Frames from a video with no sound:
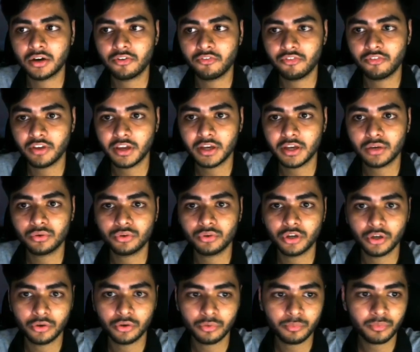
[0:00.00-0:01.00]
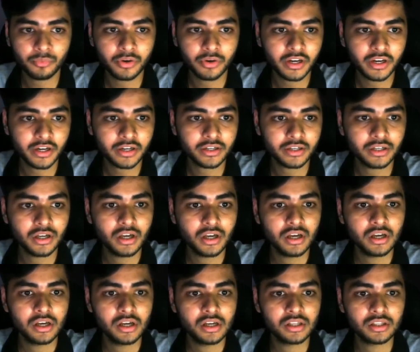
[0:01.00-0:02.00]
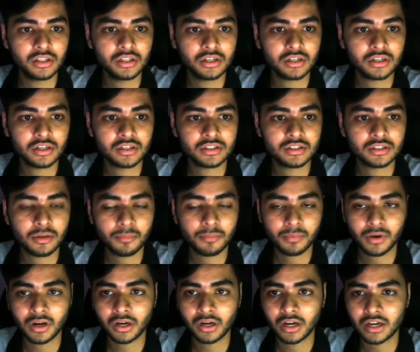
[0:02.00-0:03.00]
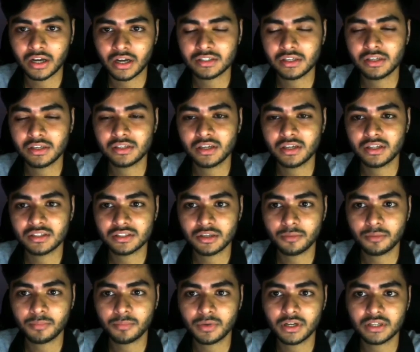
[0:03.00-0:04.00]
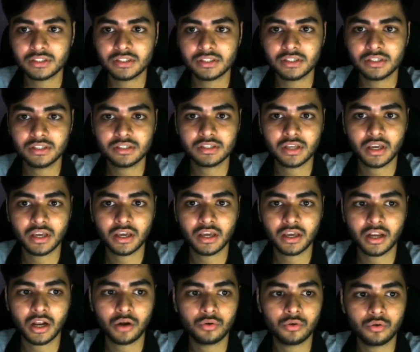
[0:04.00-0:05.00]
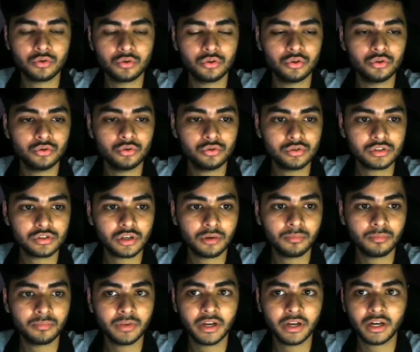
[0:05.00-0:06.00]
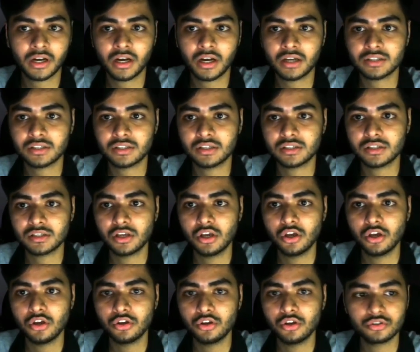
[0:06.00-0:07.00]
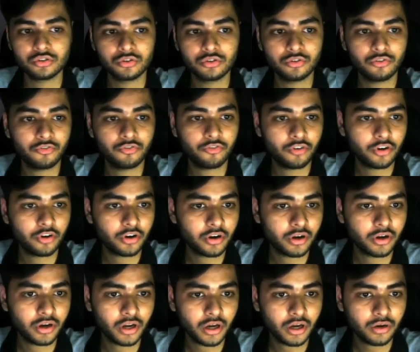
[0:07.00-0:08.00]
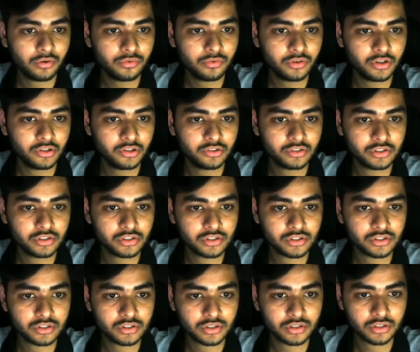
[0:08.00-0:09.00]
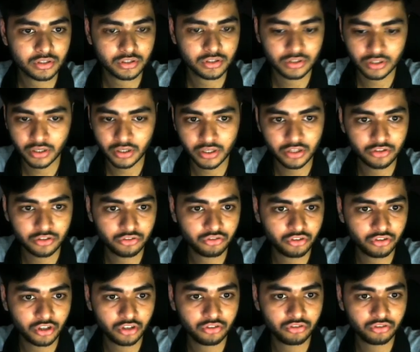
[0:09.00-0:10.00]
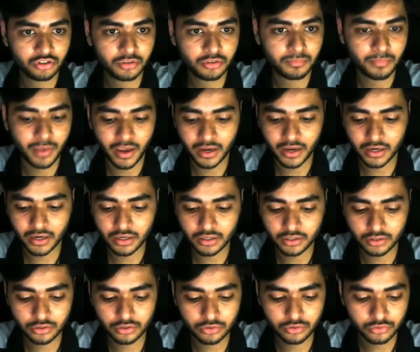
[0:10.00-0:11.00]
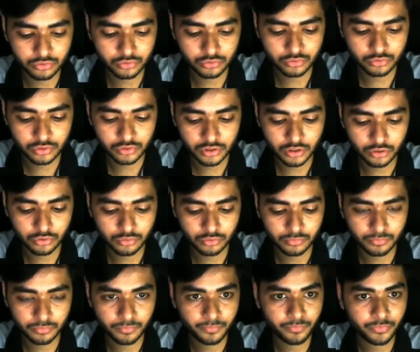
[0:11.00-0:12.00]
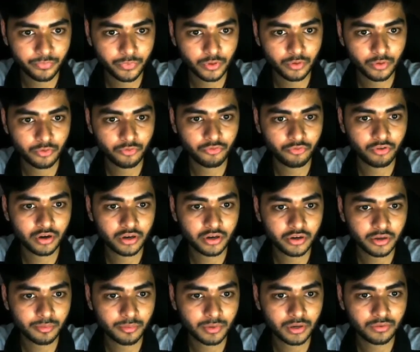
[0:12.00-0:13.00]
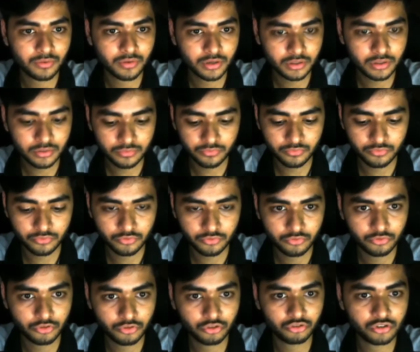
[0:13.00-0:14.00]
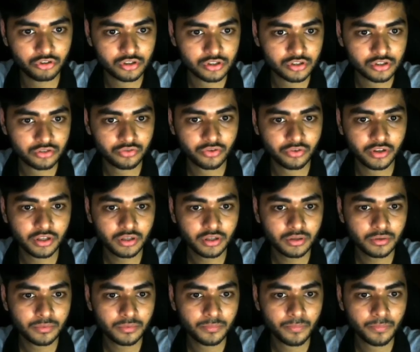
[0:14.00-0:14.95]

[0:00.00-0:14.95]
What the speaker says: way to enumerate the subtle classes and subclasses and how to use some that classes. So for now, I'll just again change it back to the vulnerable one, which is string,